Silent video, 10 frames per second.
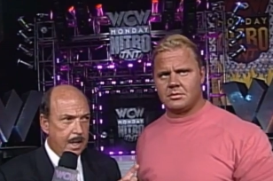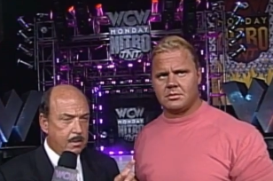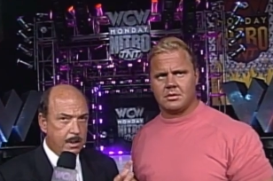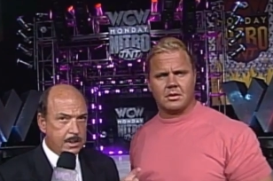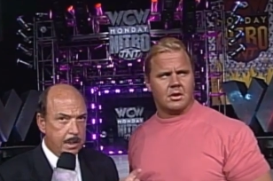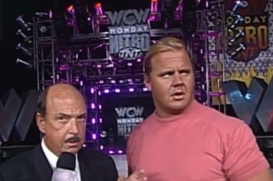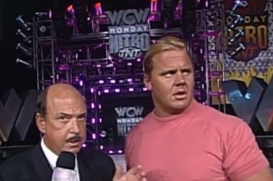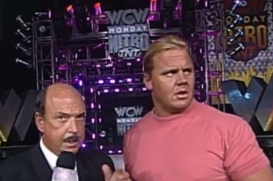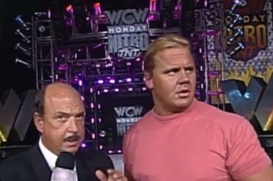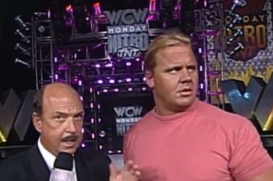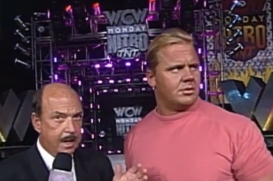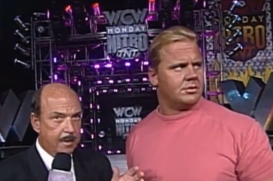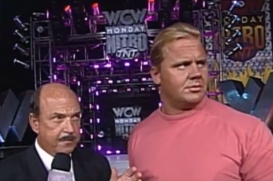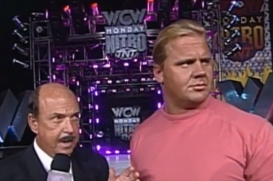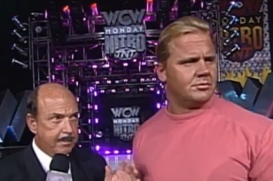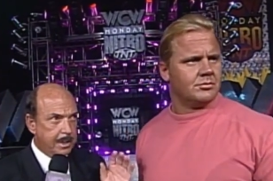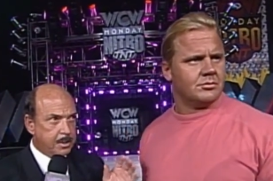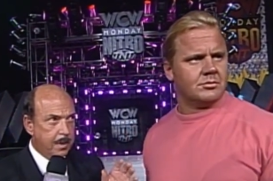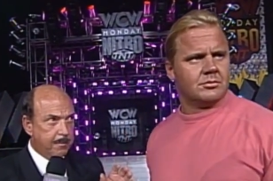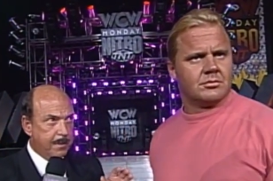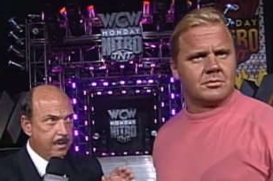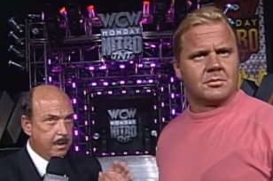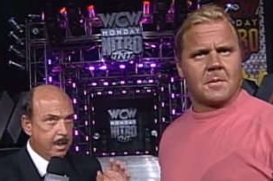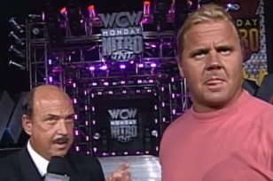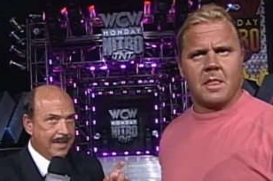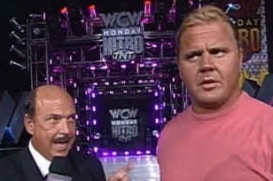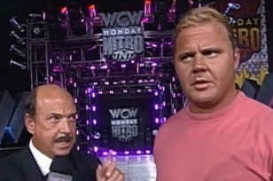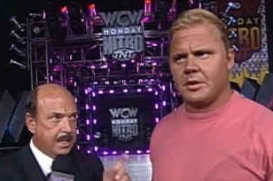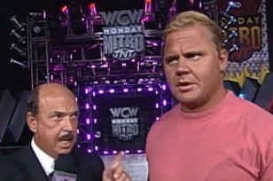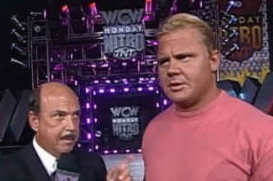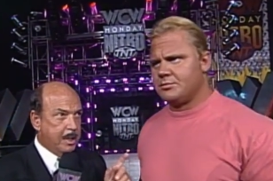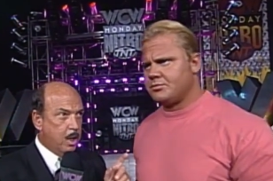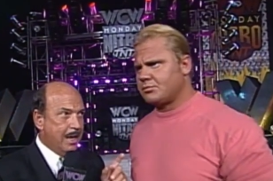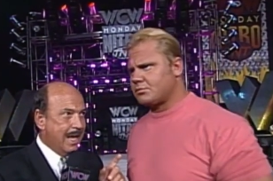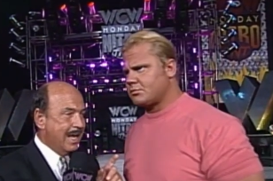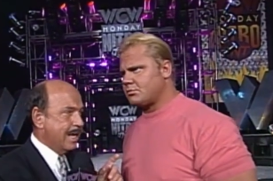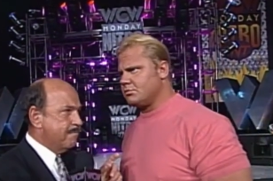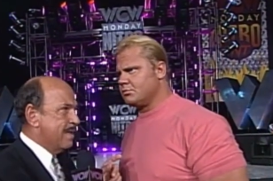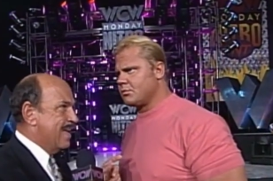Speaker 1: Of course, I knew his entire family, his great father, Larry the Axe Eddie, but Curt Hennig,